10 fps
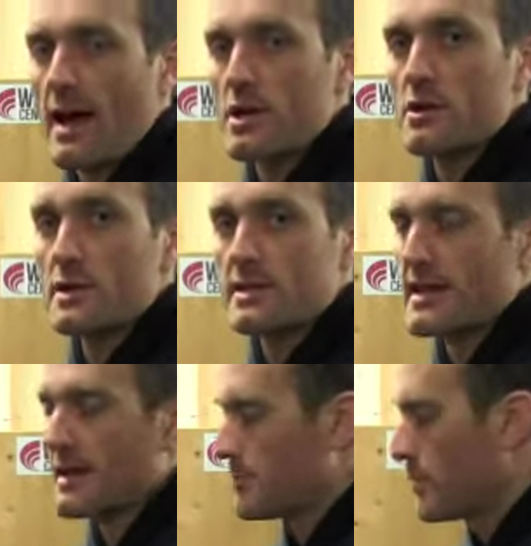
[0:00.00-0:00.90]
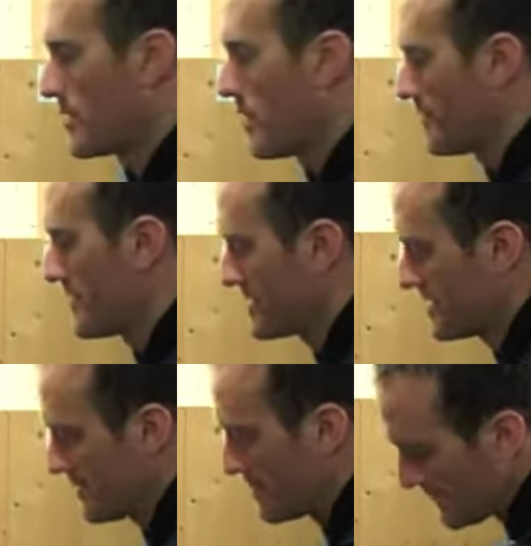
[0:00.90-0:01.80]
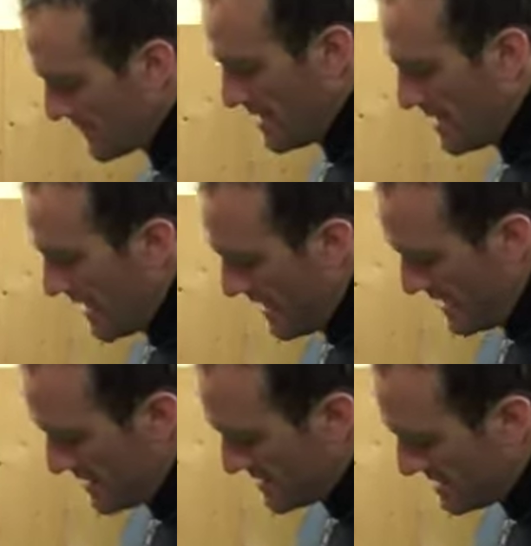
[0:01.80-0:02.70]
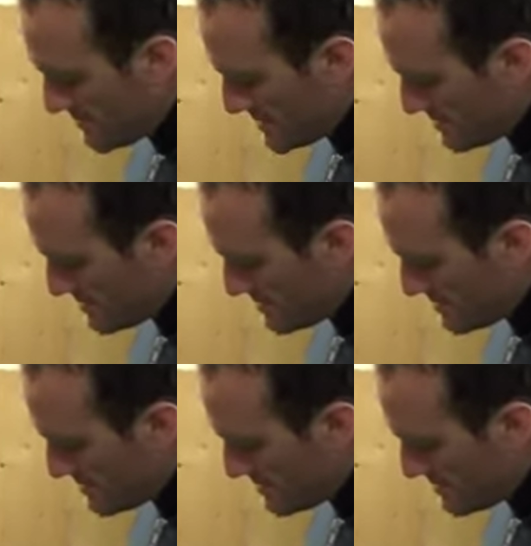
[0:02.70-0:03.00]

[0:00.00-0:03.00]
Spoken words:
unique selling point of this suit. The seams is